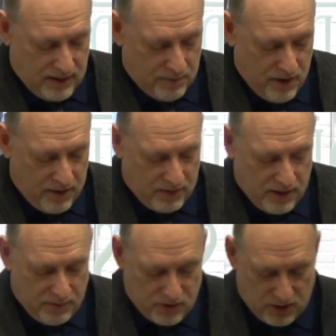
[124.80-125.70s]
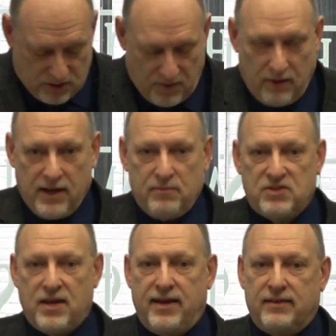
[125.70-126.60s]
among them, there's this fellow named
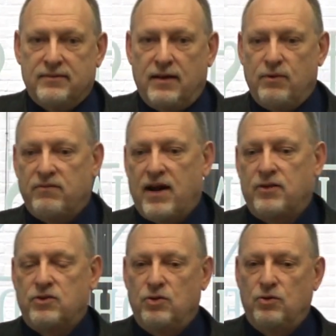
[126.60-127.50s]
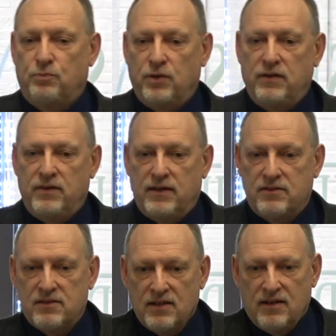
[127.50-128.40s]
Satan, and we've gone through
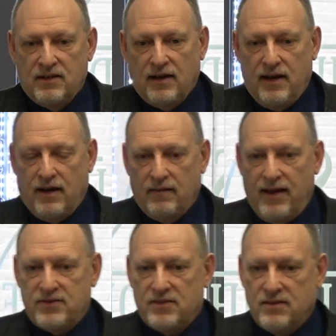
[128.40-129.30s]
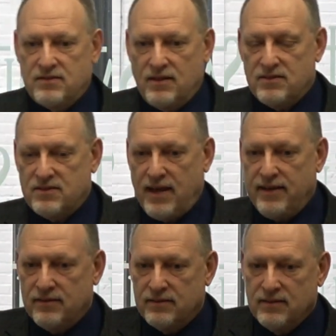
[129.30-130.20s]
previous uh, lessons that
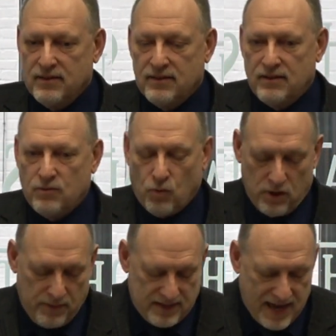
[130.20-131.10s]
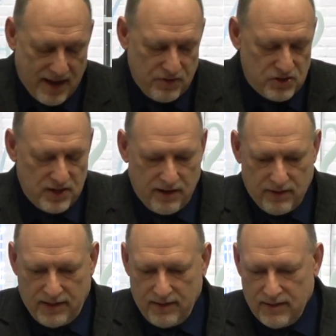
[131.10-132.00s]
Satan, the word means
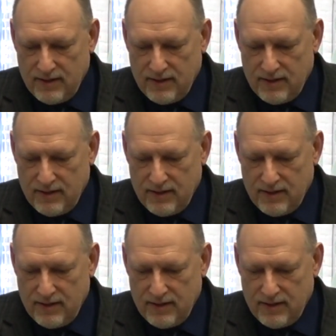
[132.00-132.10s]
adversary.